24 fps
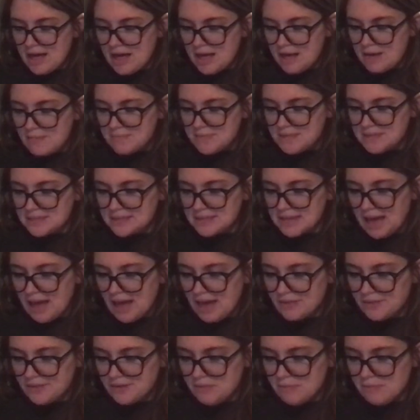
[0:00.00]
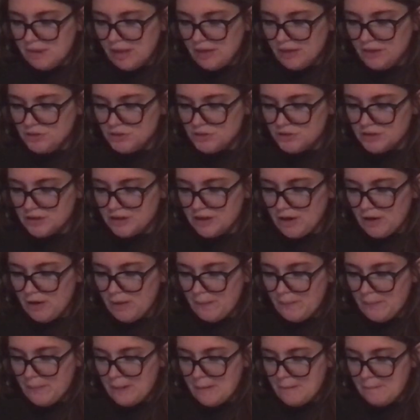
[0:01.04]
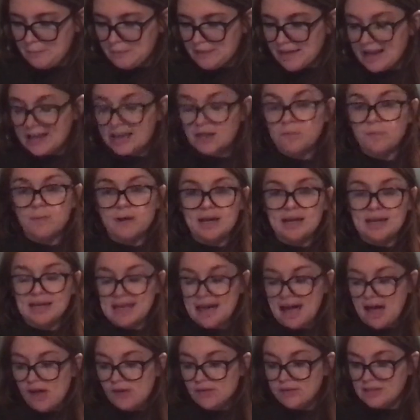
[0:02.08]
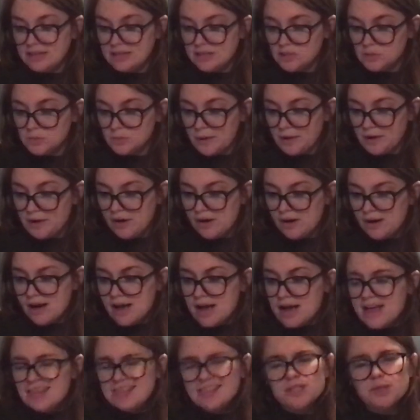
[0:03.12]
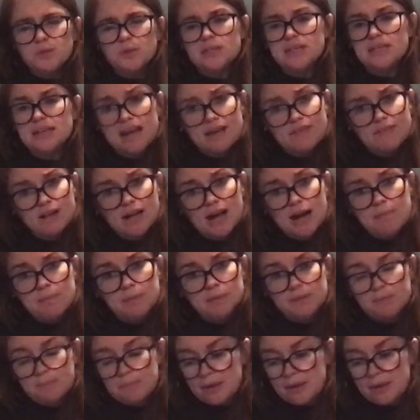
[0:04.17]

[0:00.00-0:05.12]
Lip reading: This Catherine Melandrino black and white cowl knit sweater. This one did have a couple of